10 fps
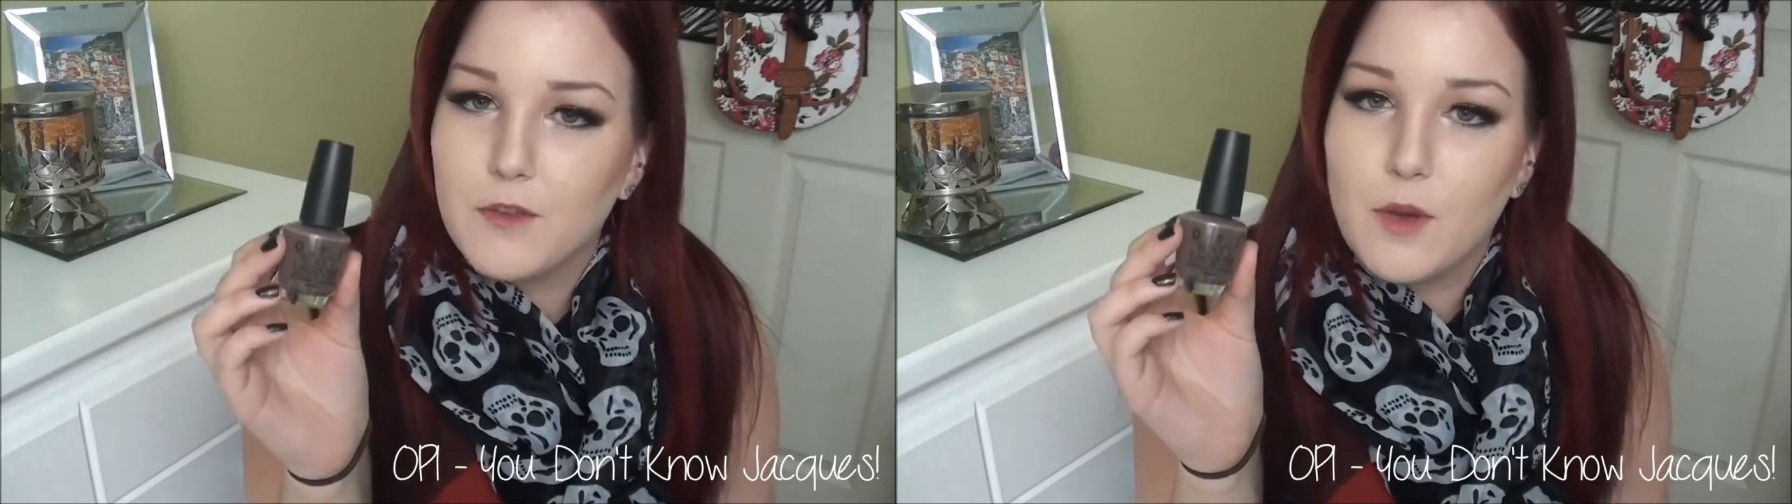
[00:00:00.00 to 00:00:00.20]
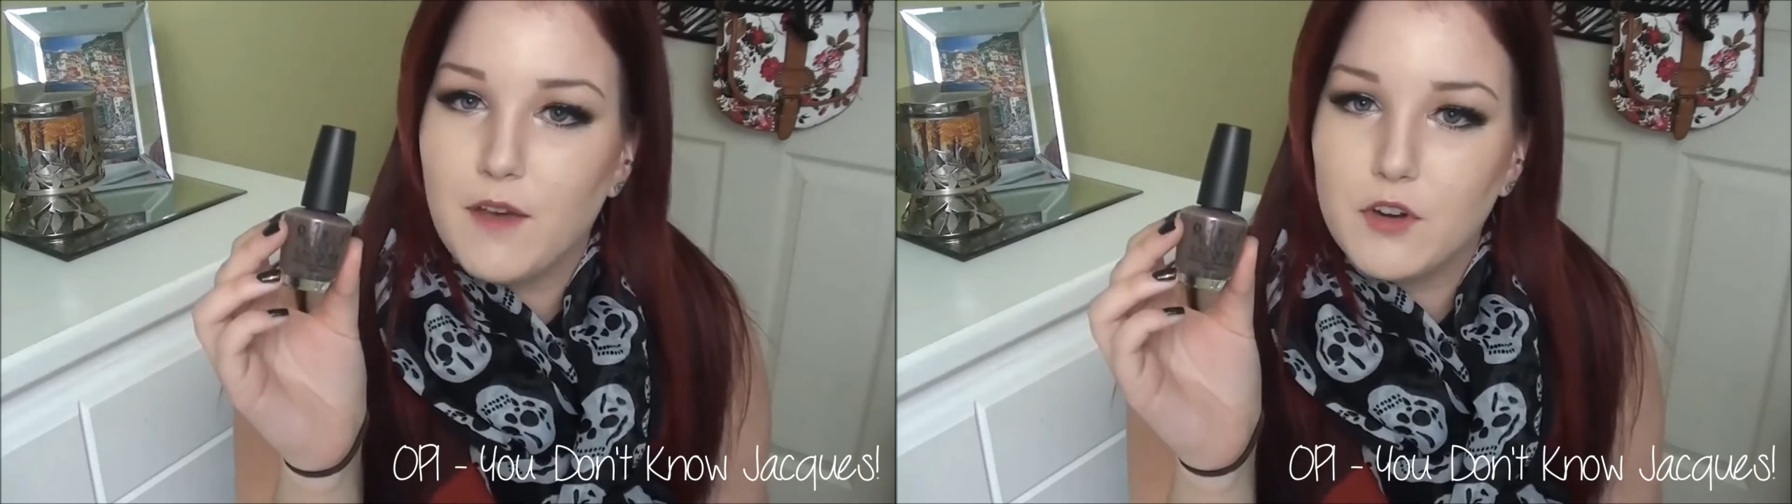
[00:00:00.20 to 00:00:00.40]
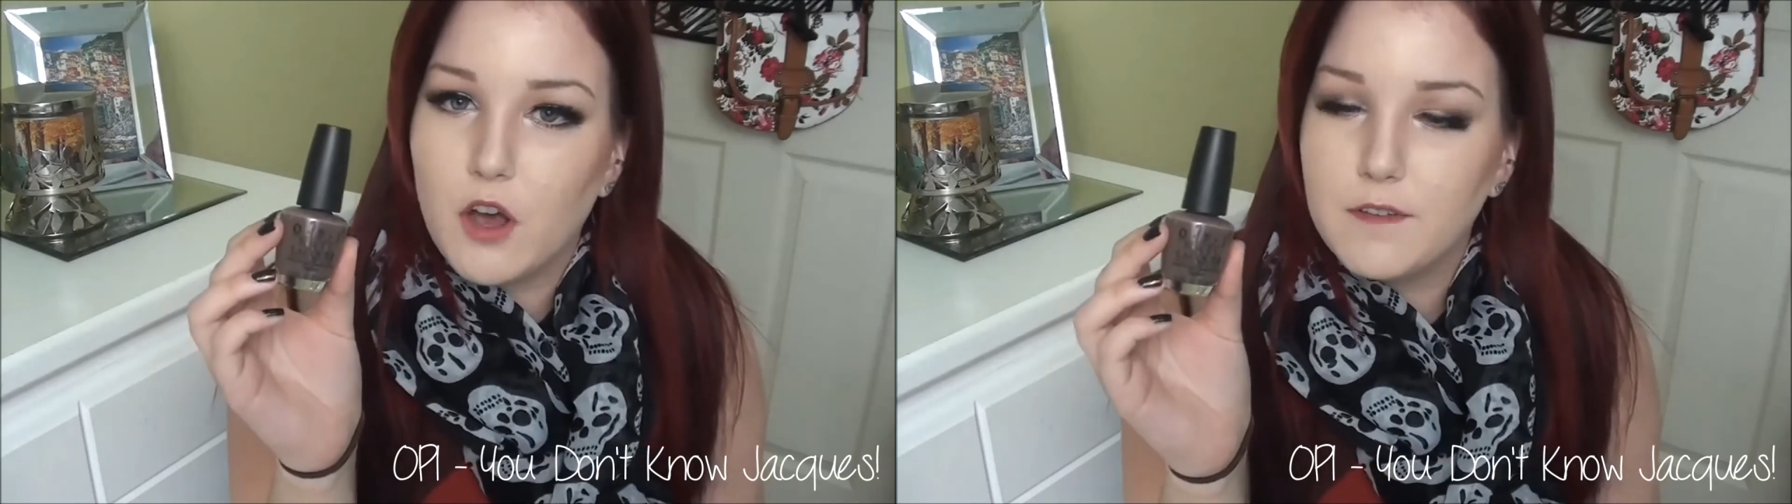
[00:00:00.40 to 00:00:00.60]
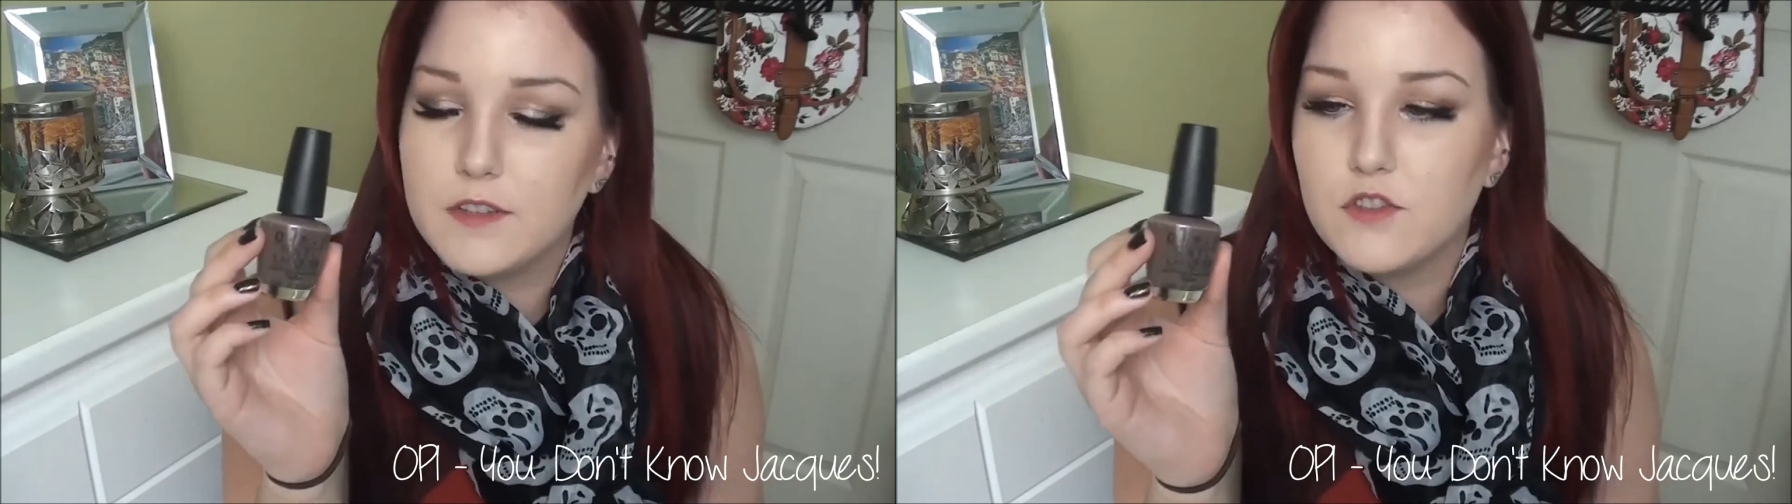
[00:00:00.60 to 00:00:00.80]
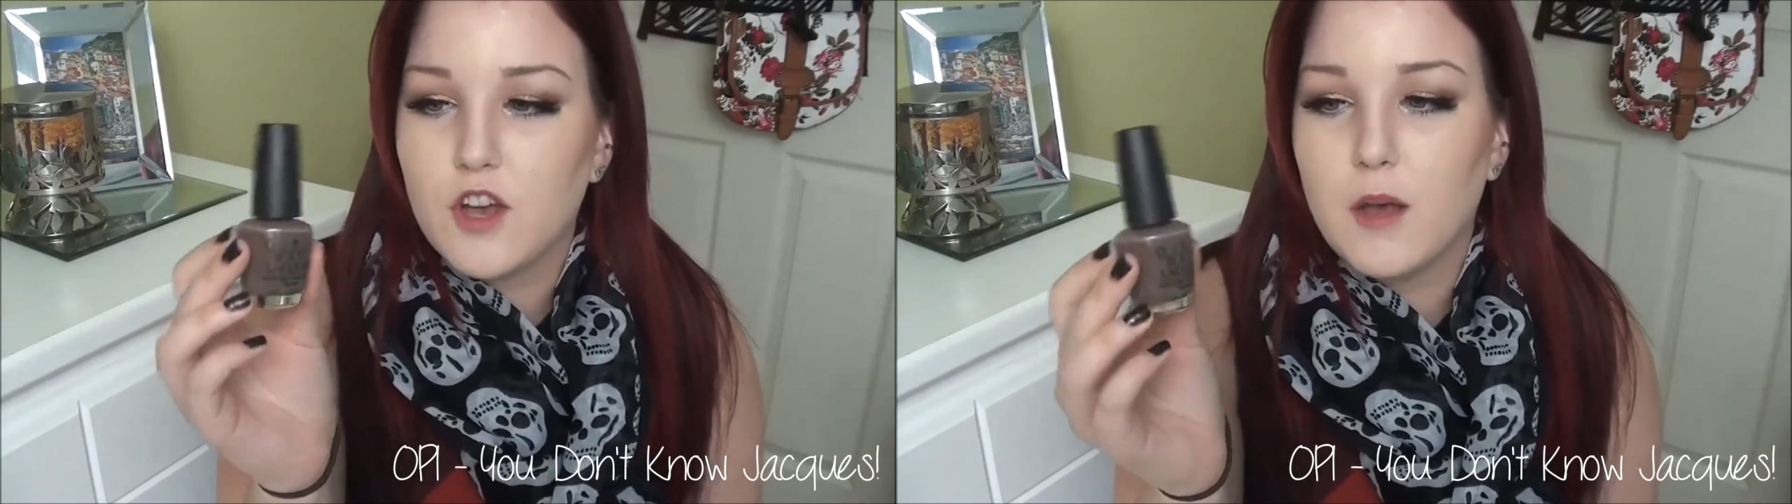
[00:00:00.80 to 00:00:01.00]
you have an
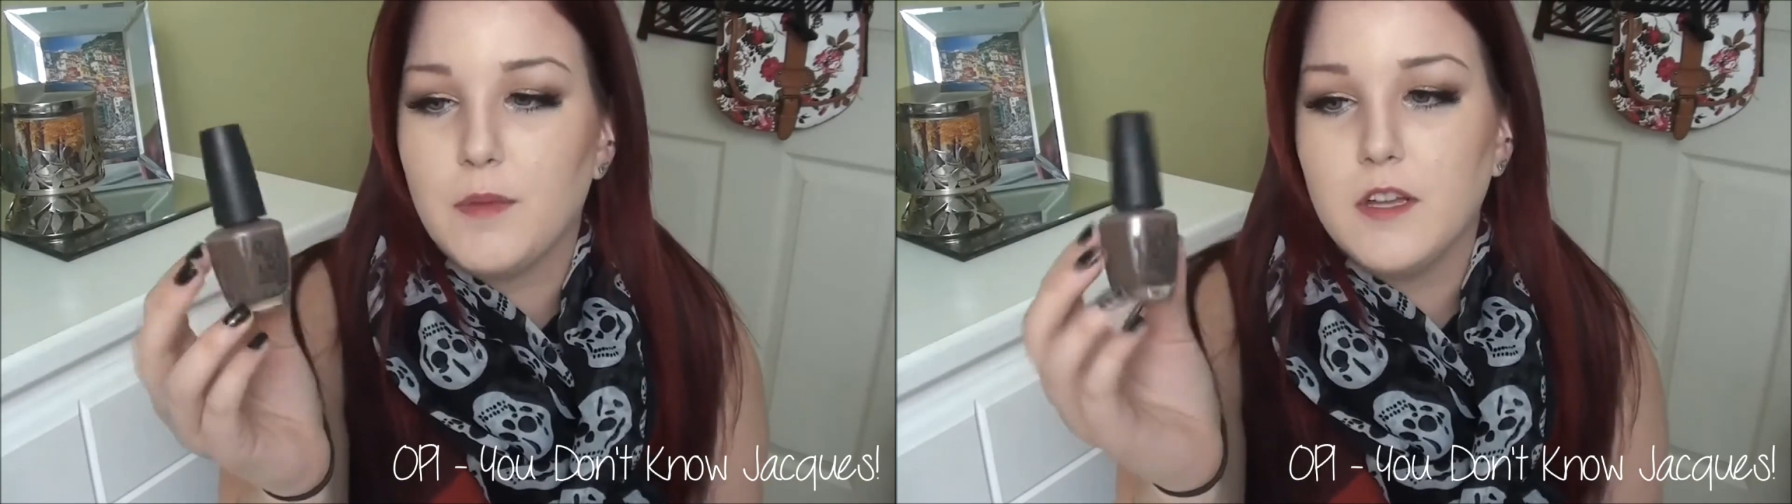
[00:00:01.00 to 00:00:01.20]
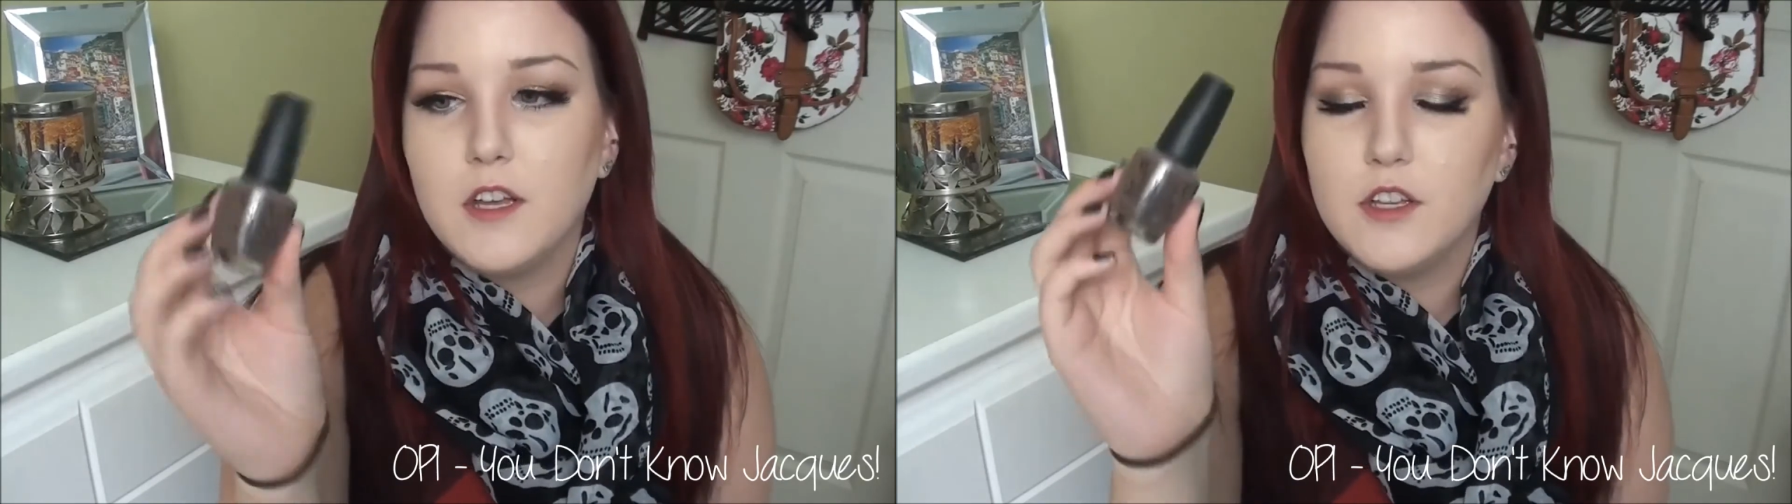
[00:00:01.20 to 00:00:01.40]
office job.